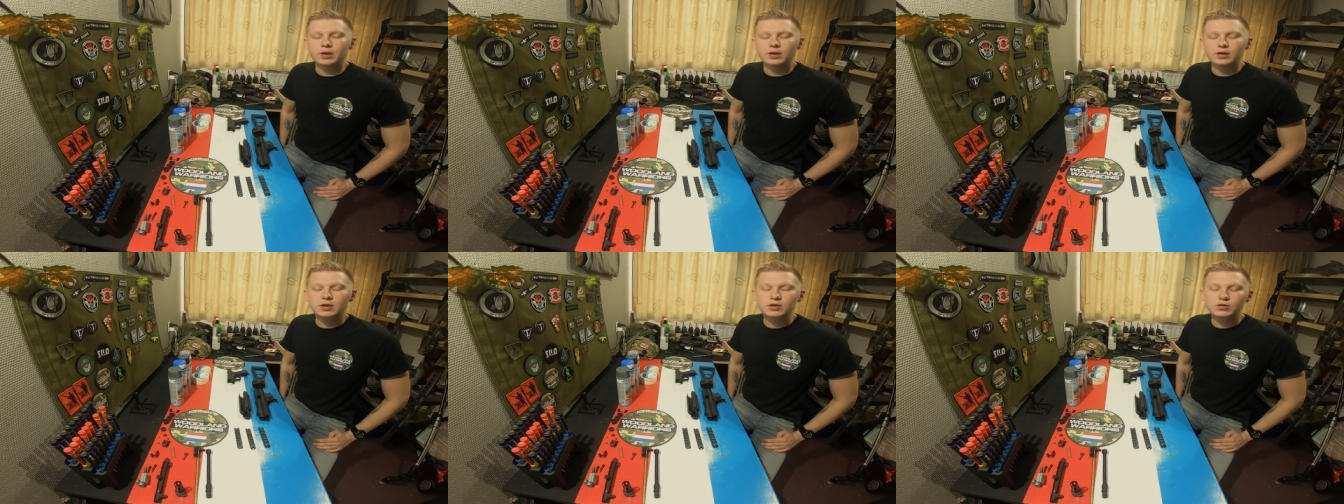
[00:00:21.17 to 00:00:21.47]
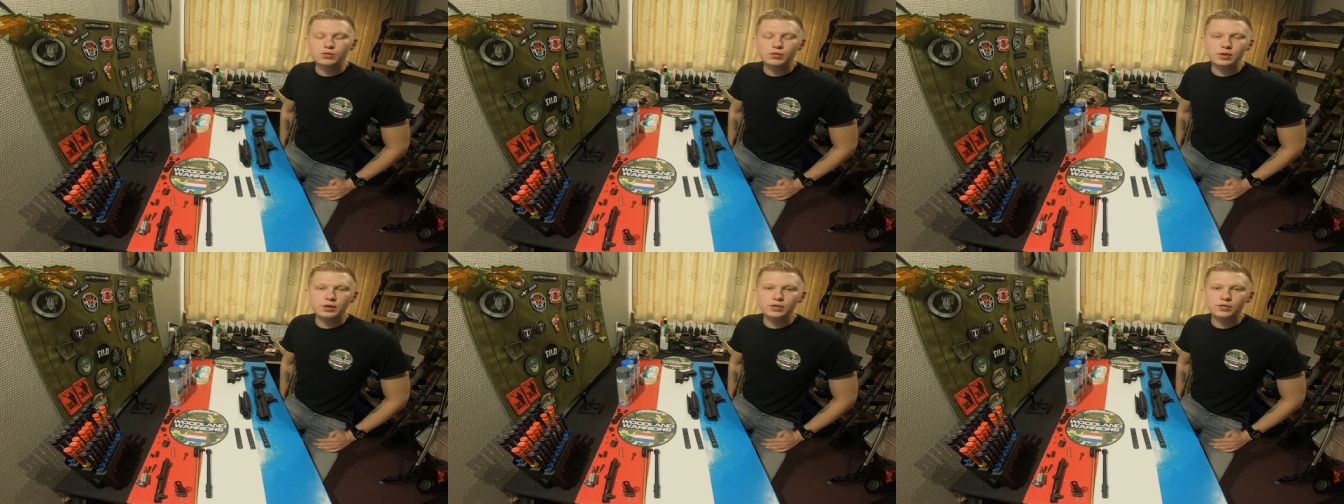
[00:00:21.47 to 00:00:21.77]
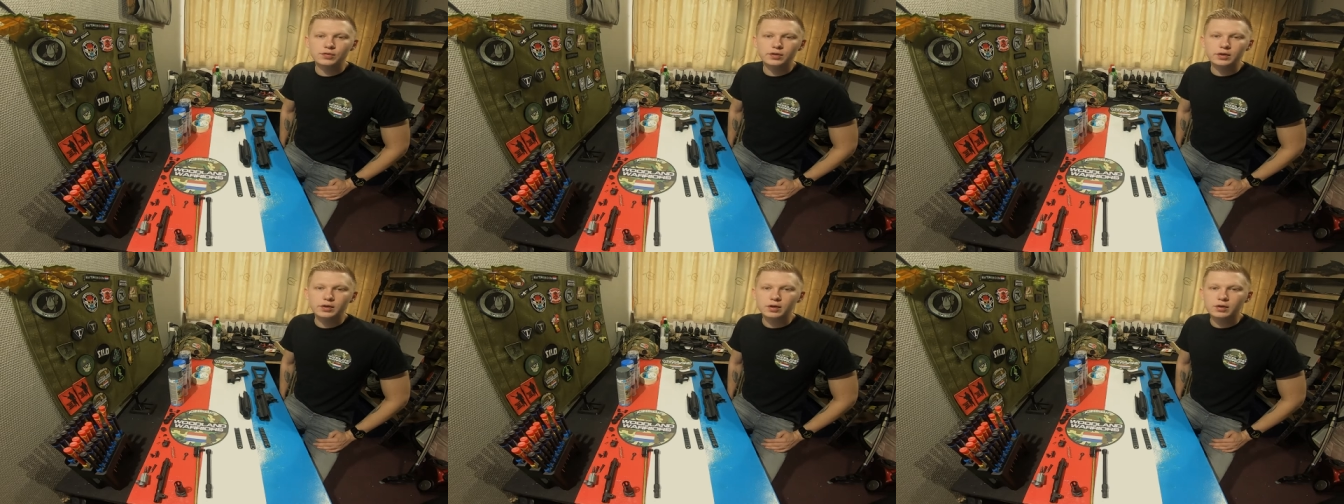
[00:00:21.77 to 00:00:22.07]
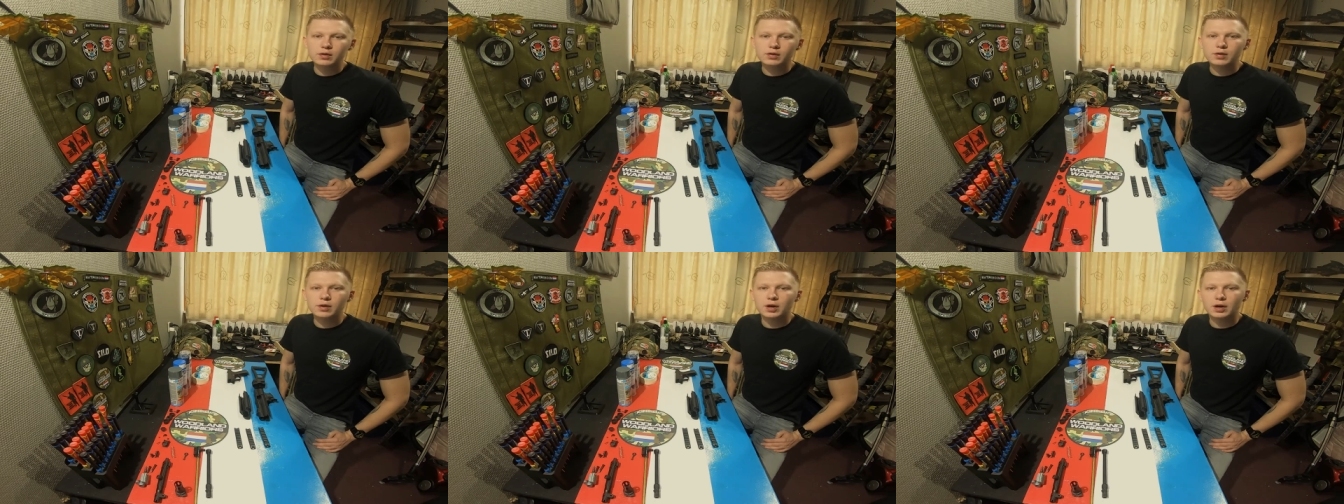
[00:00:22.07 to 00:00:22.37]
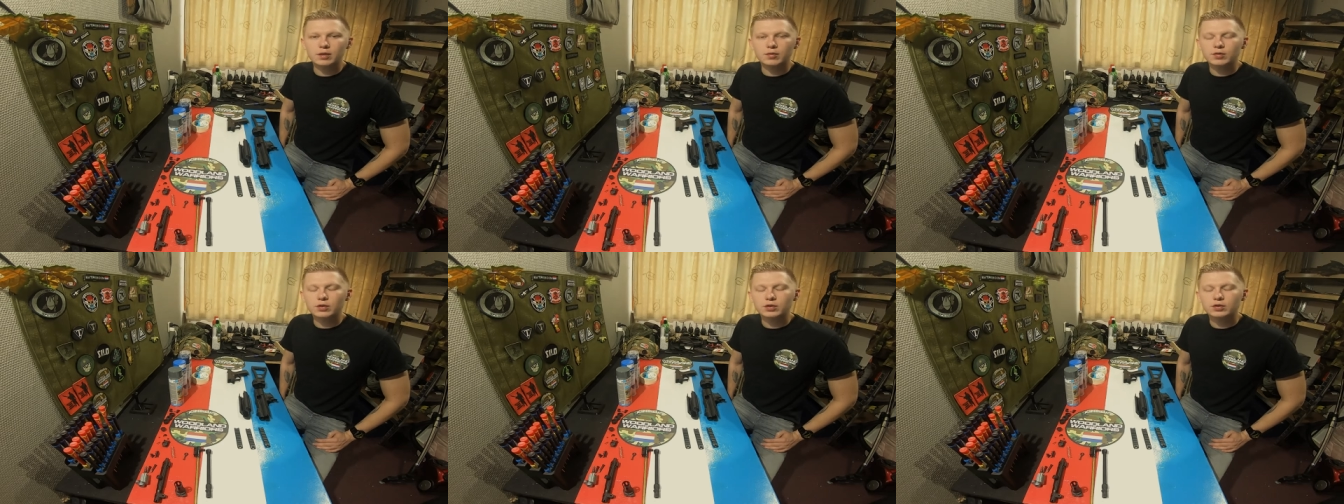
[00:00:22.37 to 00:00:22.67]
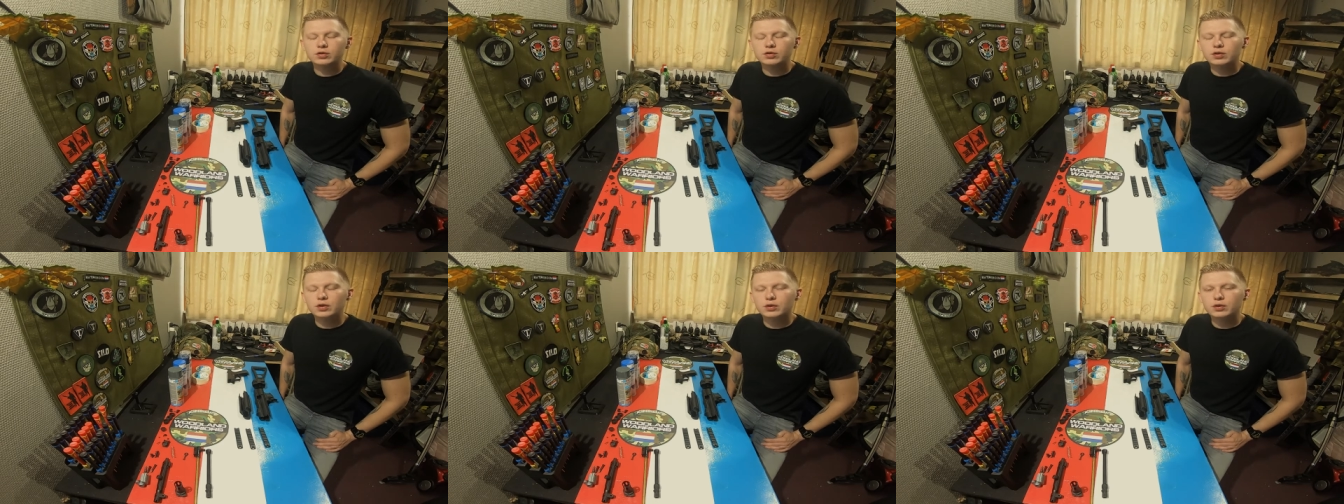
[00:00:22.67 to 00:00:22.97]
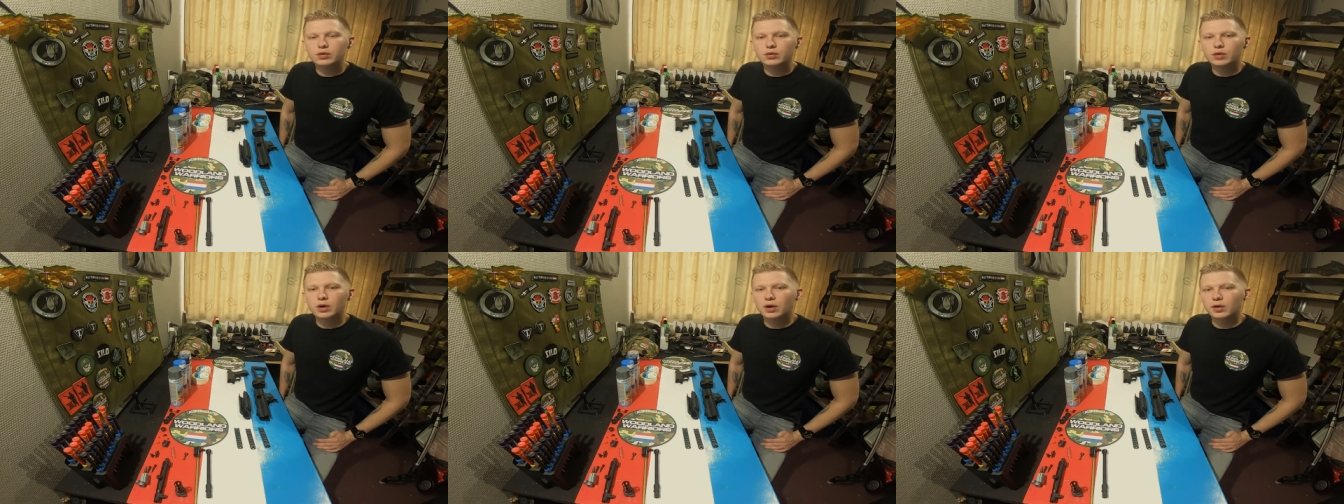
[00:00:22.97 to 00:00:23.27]
In this week's video I'm gonna
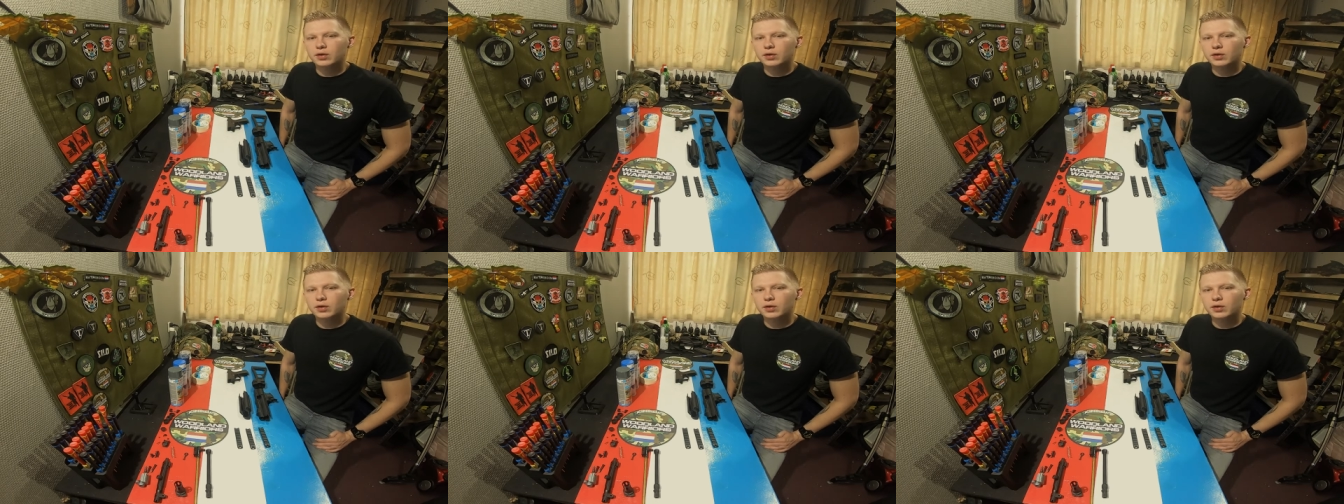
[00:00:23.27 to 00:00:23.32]
show you